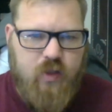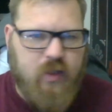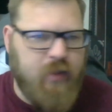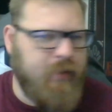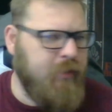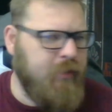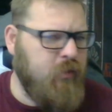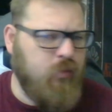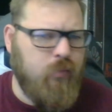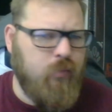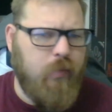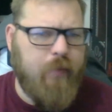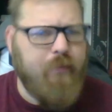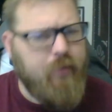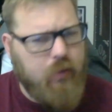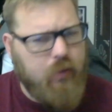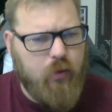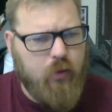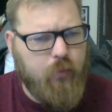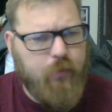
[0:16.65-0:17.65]
This one might be
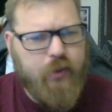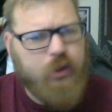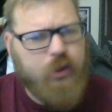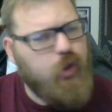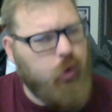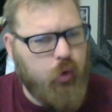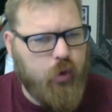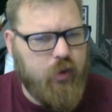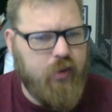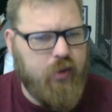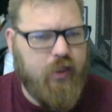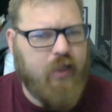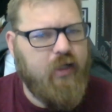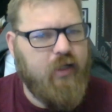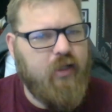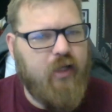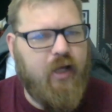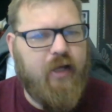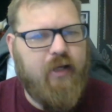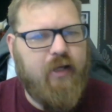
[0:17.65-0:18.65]
a little bit shorter, not a,
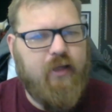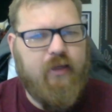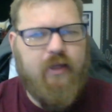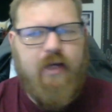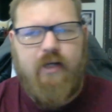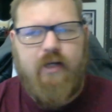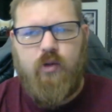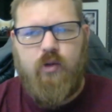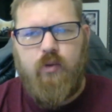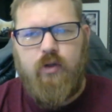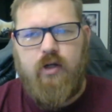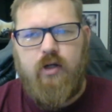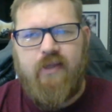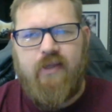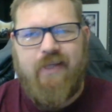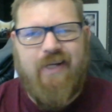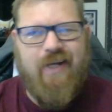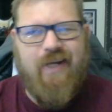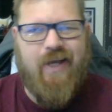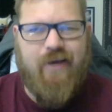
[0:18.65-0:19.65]
hot, a lot going
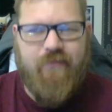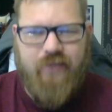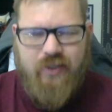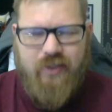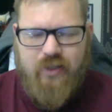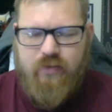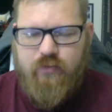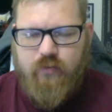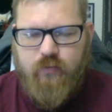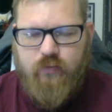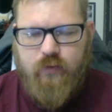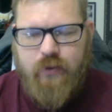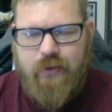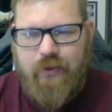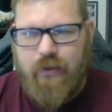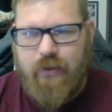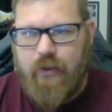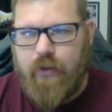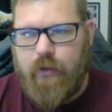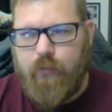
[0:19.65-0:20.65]
on that I haven't covered
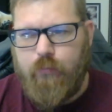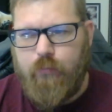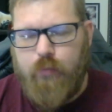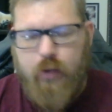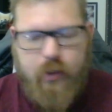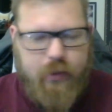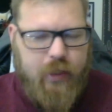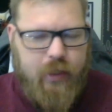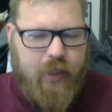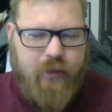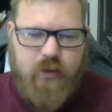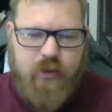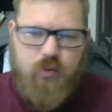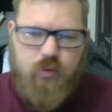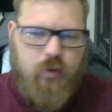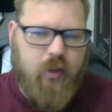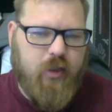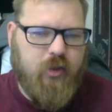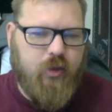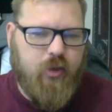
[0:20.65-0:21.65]
recently, but I just
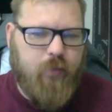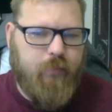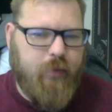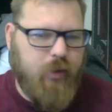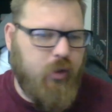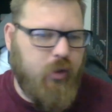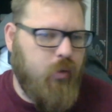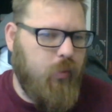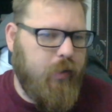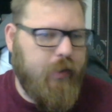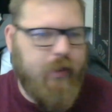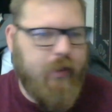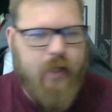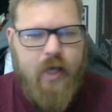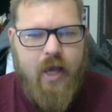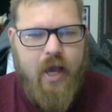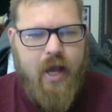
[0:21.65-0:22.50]
want to jump into it.